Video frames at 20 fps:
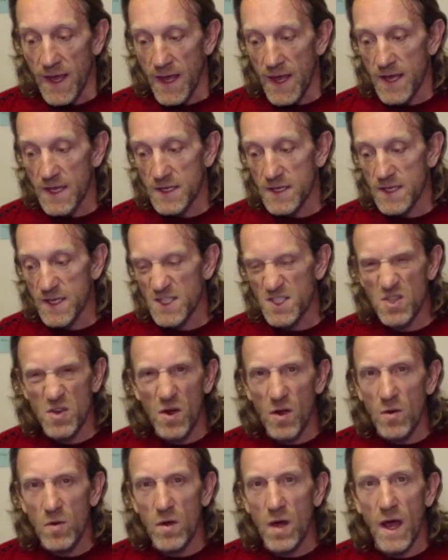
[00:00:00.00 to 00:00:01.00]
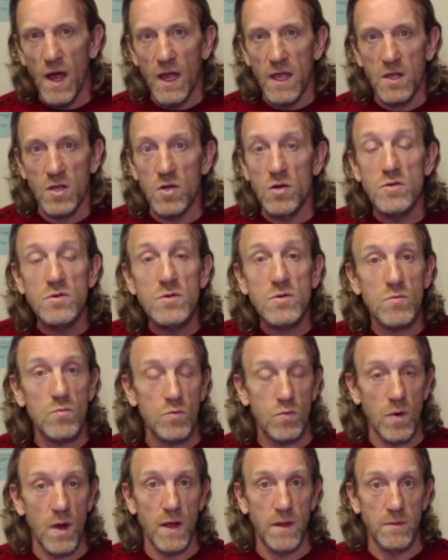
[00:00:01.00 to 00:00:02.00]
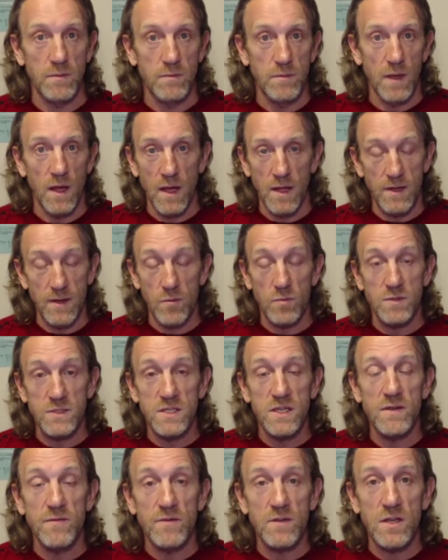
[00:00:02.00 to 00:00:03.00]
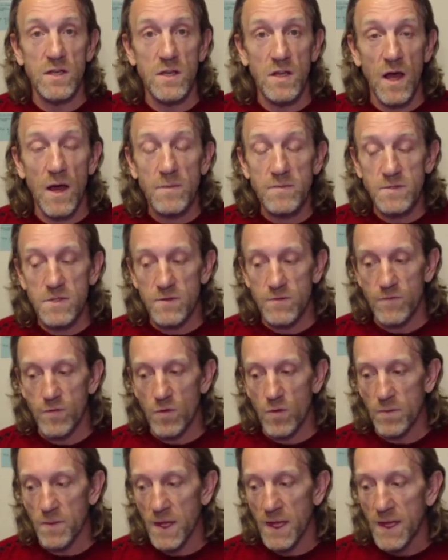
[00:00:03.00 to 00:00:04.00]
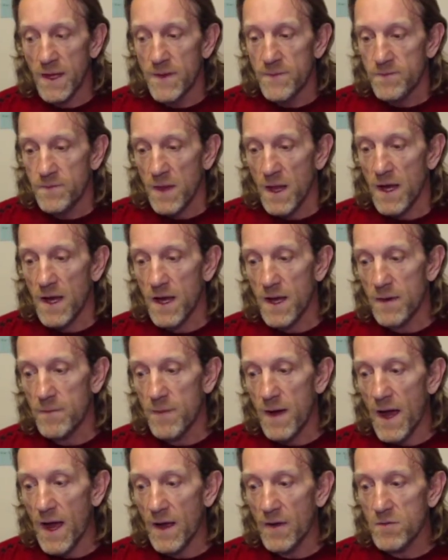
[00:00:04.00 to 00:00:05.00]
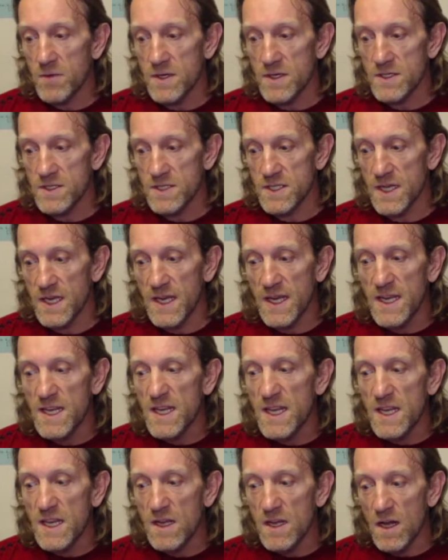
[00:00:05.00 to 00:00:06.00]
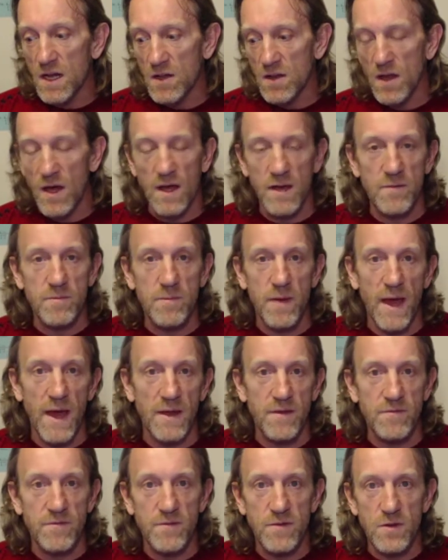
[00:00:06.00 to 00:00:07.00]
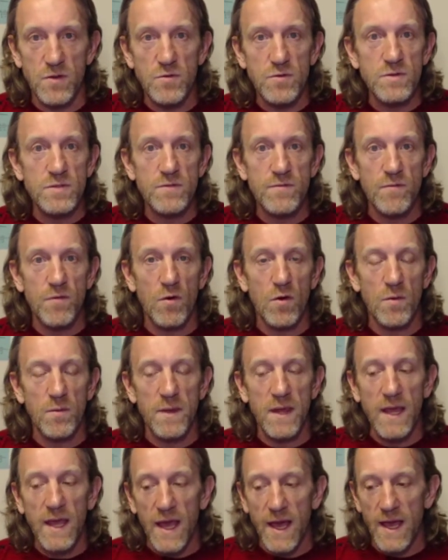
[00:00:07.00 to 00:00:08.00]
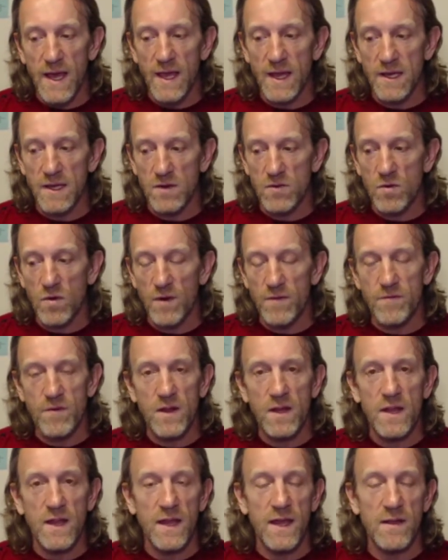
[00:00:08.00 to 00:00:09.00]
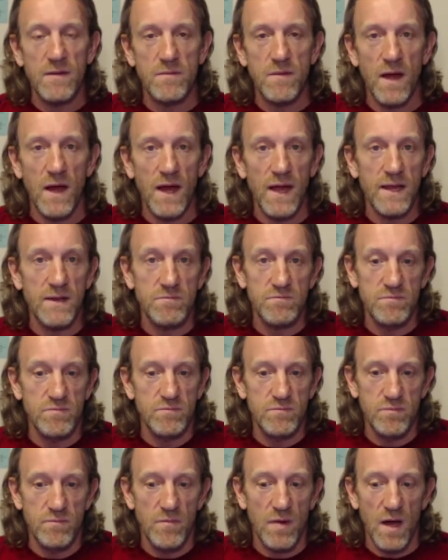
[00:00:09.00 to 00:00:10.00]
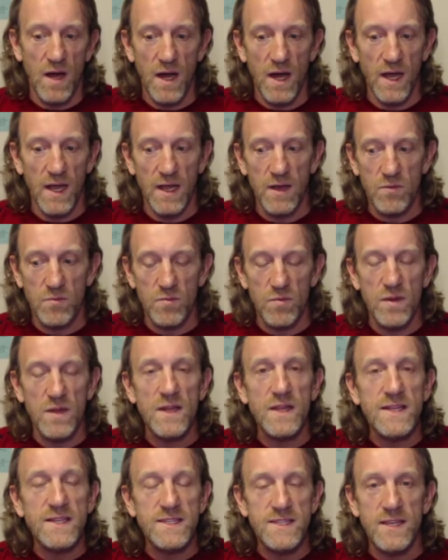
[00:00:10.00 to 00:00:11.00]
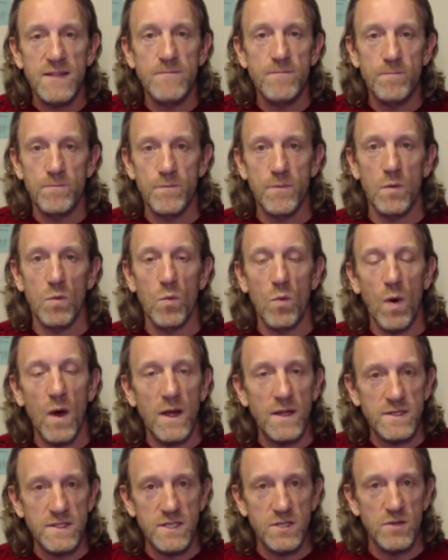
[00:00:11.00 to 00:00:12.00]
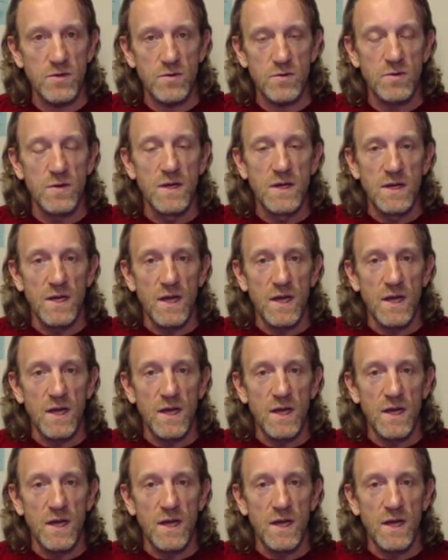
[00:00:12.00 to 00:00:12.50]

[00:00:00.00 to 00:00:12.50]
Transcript: and so I couldn't run. That wasn't even an option for me. I was eating a lot of bad foods for me, and quite frankly, I really didn't want to